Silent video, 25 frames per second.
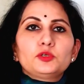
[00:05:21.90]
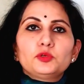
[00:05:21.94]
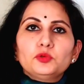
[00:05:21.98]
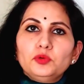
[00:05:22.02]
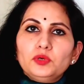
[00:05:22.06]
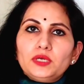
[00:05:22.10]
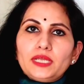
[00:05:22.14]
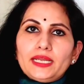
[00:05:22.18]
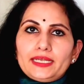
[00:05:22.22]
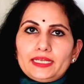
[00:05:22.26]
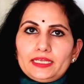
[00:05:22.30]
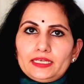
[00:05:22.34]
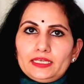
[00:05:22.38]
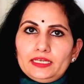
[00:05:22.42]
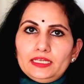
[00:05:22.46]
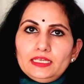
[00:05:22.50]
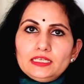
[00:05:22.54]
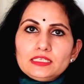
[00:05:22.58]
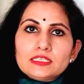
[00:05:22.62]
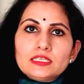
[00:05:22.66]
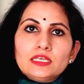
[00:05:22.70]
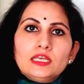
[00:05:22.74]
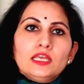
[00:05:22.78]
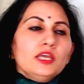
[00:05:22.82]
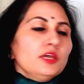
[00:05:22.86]
two
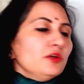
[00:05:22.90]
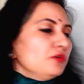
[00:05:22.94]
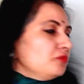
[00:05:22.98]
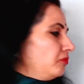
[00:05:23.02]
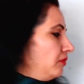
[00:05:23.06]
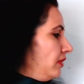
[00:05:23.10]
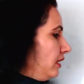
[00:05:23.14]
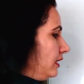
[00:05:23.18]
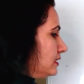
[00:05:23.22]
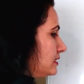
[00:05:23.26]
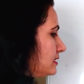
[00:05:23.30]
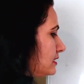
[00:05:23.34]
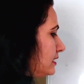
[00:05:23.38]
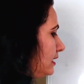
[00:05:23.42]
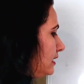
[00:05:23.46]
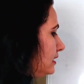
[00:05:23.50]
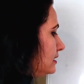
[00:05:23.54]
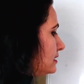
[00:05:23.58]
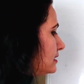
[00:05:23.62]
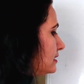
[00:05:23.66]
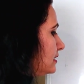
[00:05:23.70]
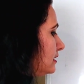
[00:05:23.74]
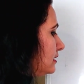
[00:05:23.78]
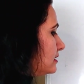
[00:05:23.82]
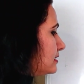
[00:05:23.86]
categories. First
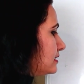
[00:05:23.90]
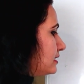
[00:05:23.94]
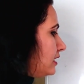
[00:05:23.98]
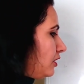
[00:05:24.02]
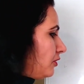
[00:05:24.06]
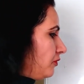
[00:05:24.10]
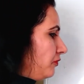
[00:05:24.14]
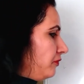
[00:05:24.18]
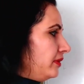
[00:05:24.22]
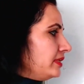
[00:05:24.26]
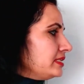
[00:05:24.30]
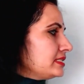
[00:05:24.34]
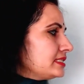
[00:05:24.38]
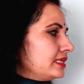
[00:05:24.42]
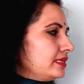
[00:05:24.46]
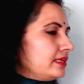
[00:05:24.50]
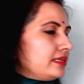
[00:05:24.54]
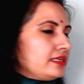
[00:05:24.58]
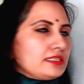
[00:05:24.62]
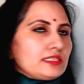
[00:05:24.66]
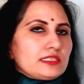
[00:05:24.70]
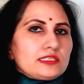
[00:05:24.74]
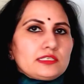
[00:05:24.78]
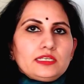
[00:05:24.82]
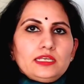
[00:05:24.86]
is the surface
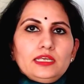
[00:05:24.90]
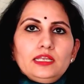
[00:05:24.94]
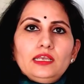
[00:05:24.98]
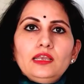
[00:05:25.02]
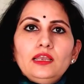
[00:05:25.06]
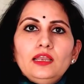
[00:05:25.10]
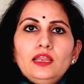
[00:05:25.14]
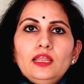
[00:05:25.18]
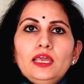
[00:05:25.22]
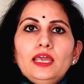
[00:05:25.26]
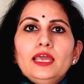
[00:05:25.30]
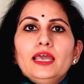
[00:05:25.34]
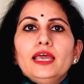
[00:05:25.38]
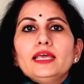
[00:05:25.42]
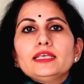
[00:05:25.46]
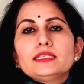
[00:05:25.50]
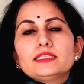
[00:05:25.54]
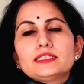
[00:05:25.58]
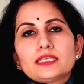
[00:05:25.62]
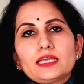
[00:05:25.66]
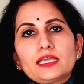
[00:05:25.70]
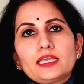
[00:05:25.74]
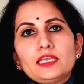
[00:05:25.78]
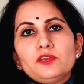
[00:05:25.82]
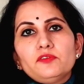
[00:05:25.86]
terrestrial and
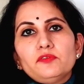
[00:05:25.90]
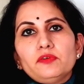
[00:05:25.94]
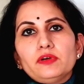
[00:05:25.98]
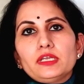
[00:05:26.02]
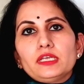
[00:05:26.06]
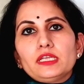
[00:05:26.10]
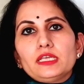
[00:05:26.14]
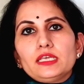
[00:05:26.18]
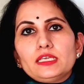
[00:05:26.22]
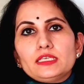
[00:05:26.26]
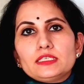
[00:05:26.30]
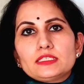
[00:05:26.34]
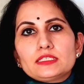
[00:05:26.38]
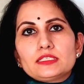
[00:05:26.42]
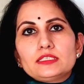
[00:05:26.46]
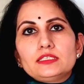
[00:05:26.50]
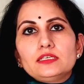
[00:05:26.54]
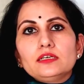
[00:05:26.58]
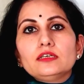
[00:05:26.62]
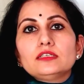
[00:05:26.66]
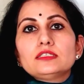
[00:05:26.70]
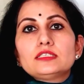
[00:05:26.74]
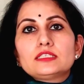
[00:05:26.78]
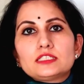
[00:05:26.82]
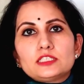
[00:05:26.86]
second one is
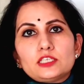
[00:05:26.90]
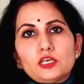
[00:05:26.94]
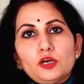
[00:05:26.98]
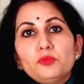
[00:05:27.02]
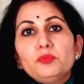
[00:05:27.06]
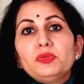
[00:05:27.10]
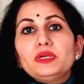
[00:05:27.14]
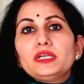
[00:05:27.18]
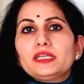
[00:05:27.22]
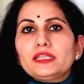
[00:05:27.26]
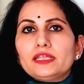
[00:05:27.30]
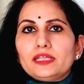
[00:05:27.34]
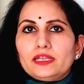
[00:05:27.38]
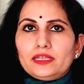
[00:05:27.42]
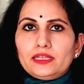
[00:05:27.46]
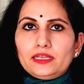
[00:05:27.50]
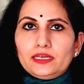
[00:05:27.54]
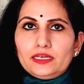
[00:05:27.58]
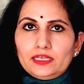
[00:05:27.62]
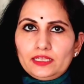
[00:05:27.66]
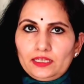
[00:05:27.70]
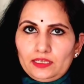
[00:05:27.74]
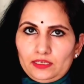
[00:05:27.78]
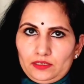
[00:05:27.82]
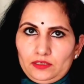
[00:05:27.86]
the
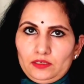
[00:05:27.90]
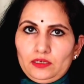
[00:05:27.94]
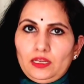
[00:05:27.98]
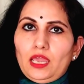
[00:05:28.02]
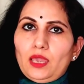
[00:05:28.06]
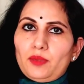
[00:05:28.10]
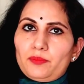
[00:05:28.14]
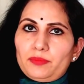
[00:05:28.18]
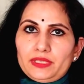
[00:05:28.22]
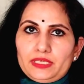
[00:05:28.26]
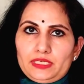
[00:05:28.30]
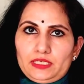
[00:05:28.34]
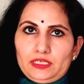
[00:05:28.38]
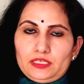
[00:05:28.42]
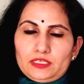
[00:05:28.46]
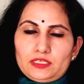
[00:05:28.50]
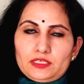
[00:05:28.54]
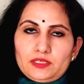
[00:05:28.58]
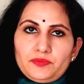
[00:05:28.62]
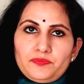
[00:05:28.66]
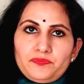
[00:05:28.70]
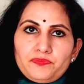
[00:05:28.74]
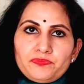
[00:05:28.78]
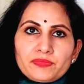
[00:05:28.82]
subterranean habitat.